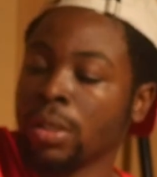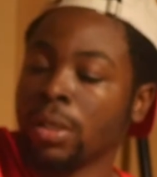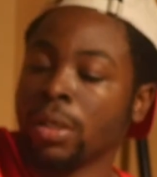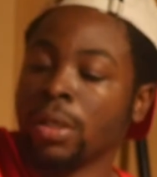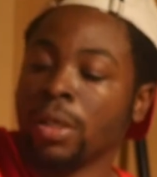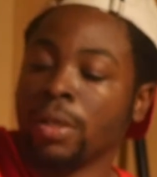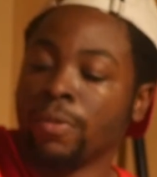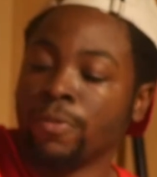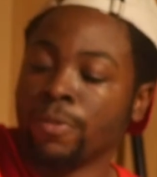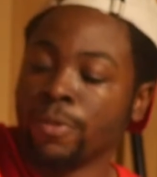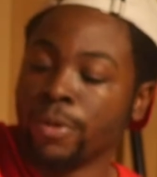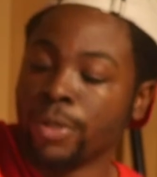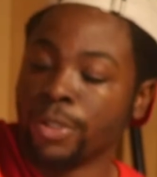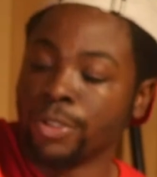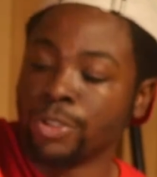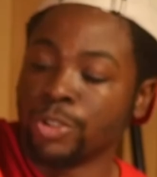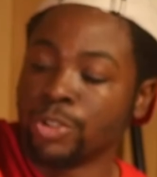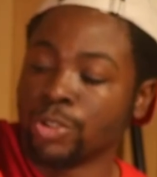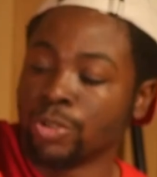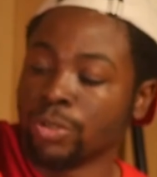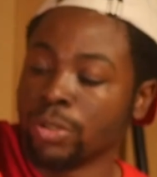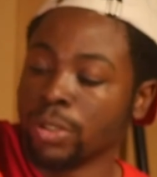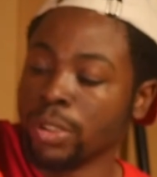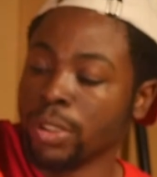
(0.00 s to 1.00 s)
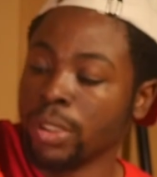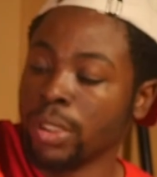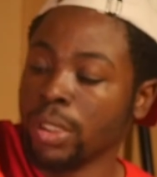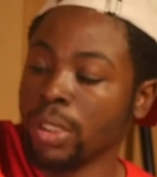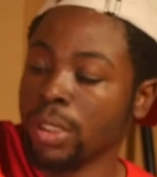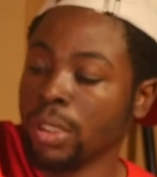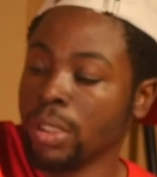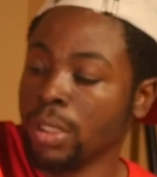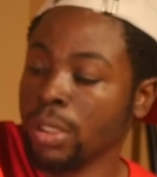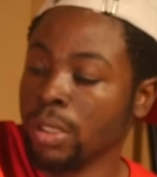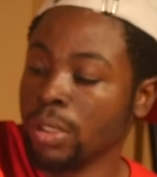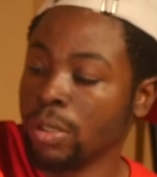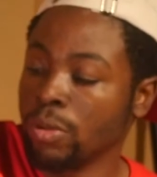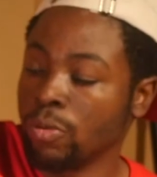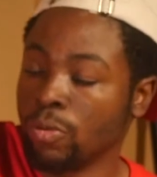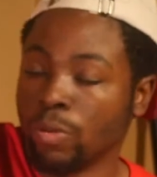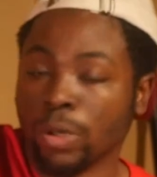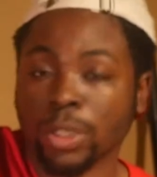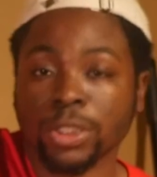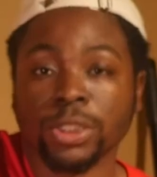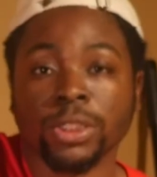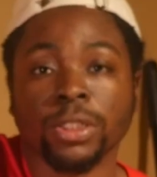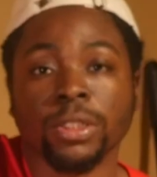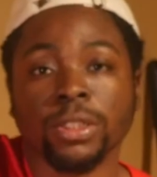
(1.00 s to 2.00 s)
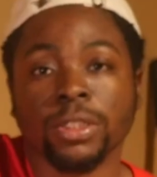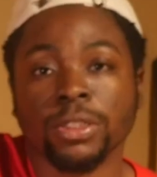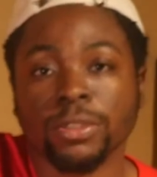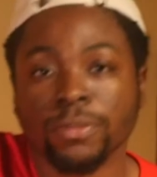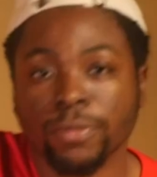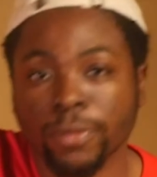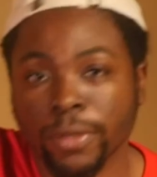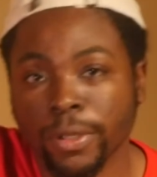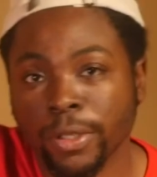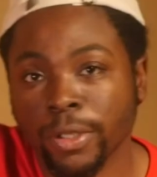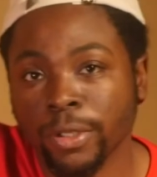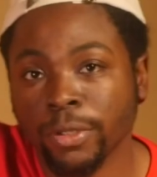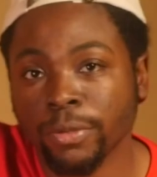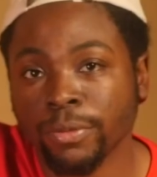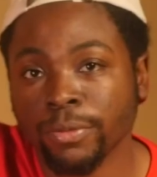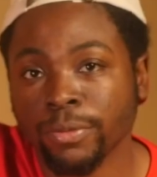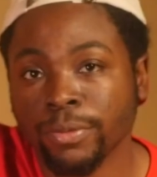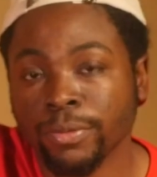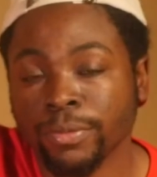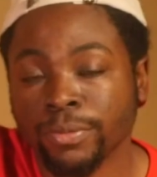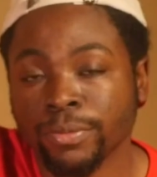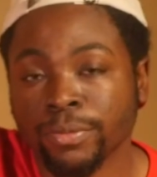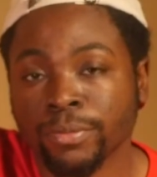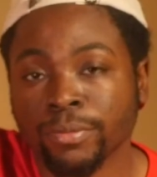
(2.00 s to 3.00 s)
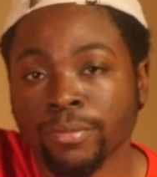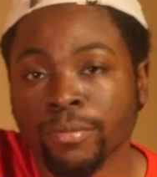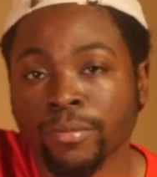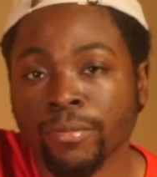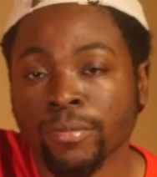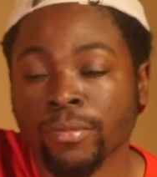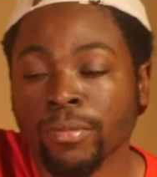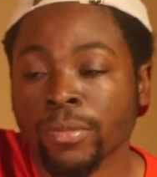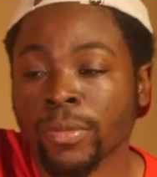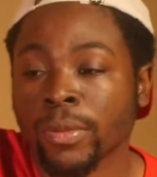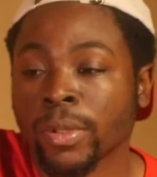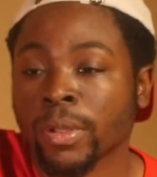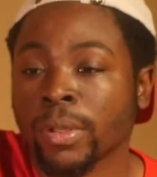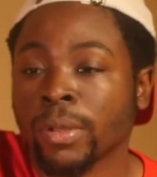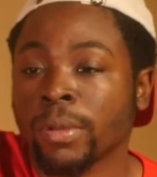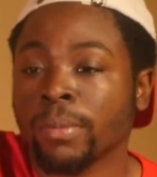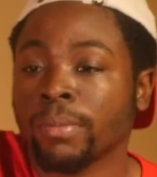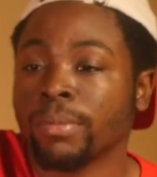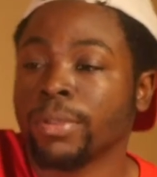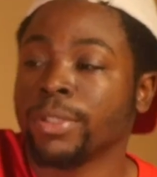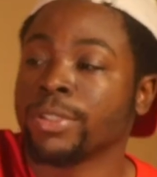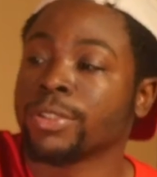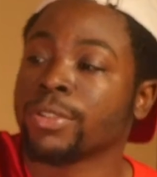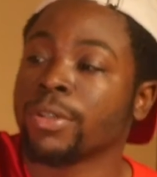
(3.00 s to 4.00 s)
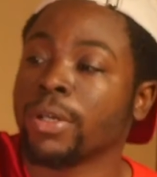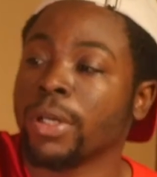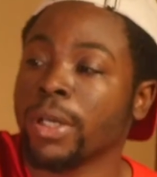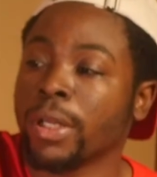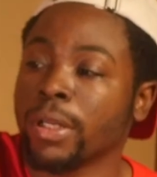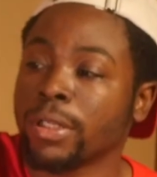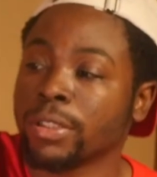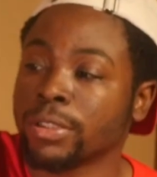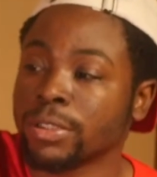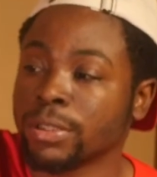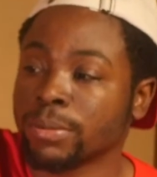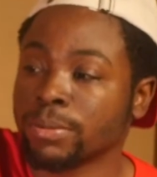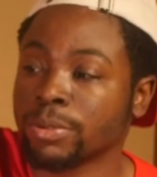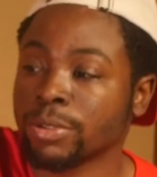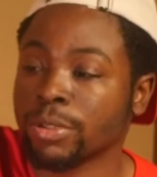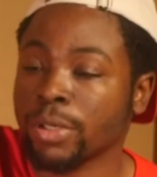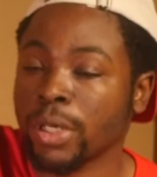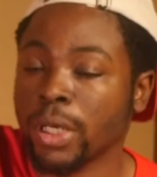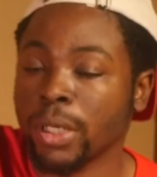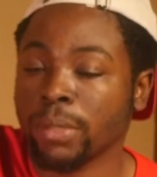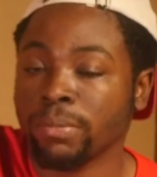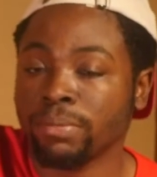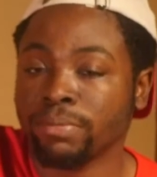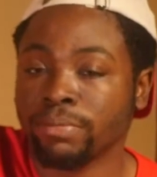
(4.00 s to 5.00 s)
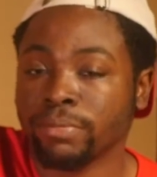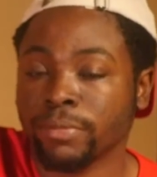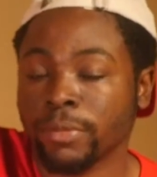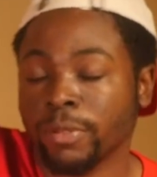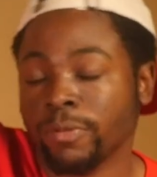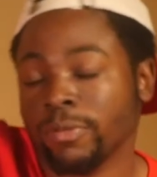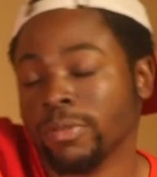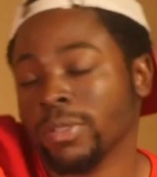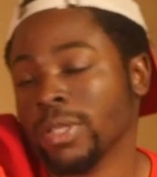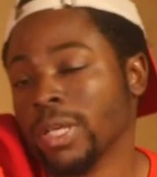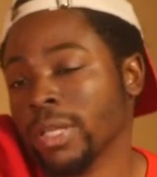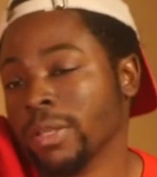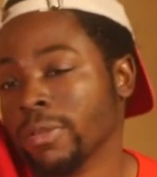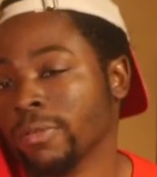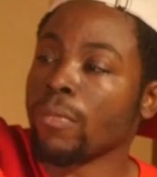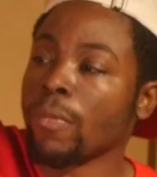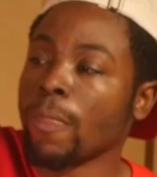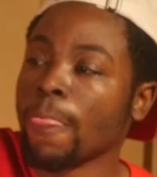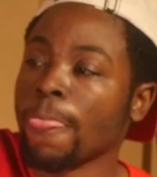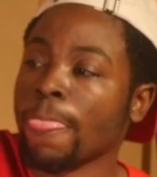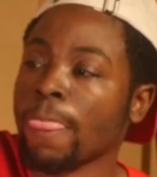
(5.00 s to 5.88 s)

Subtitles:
If you enjoy watching this video, please go ahead and subscribe if you like it.